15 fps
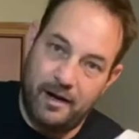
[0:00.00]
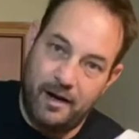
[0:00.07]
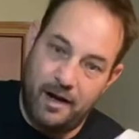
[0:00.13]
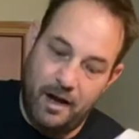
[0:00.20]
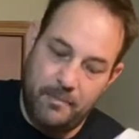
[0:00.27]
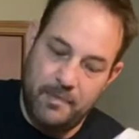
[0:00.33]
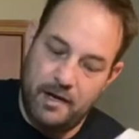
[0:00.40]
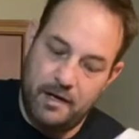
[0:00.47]
I
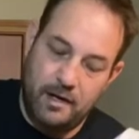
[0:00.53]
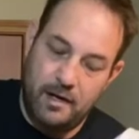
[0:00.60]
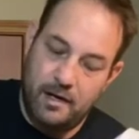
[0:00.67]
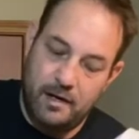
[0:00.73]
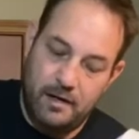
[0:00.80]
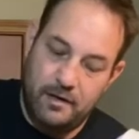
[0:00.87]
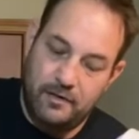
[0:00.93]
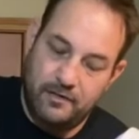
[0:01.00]
mean,
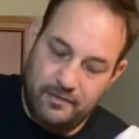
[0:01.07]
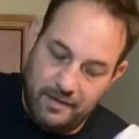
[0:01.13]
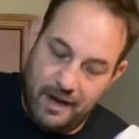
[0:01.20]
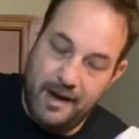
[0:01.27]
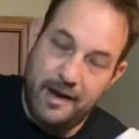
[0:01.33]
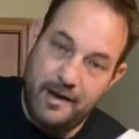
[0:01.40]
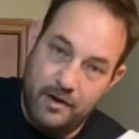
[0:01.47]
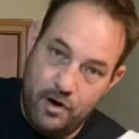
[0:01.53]

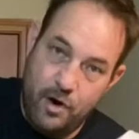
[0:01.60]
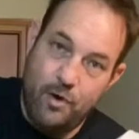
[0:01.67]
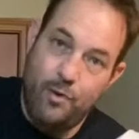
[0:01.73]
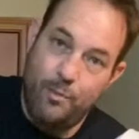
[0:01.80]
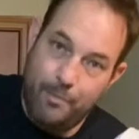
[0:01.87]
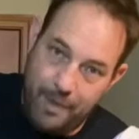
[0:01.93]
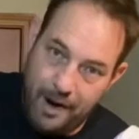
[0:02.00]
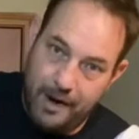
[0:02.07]

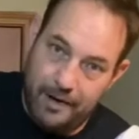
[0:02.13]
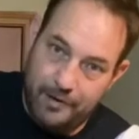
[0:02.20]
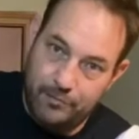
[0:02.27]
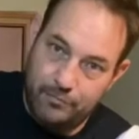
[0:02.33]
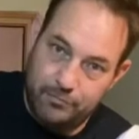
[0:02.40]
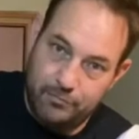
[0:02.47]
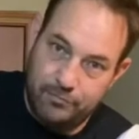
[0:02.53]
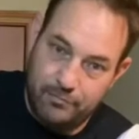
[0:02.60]
dynamite.
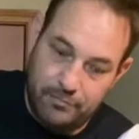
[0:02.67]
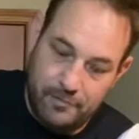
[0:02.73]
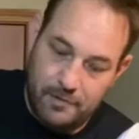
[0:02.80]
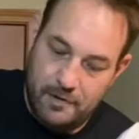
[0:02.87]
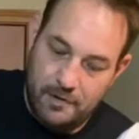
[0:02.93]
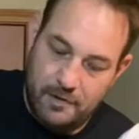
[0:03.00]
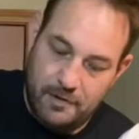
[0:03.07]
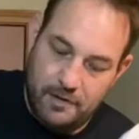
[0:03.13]

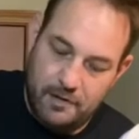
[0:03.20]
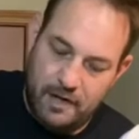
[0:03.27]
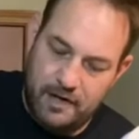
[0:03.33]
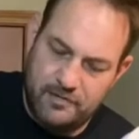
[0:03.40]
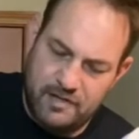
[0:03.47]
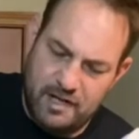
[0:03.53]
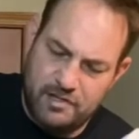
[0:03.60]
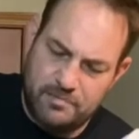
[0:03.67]
I just
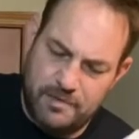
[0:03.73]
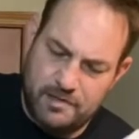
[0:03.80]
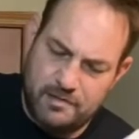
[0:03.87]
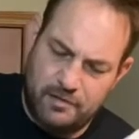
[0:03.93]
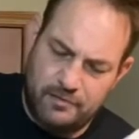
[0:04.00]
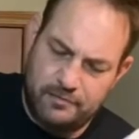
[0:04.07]
aged myself.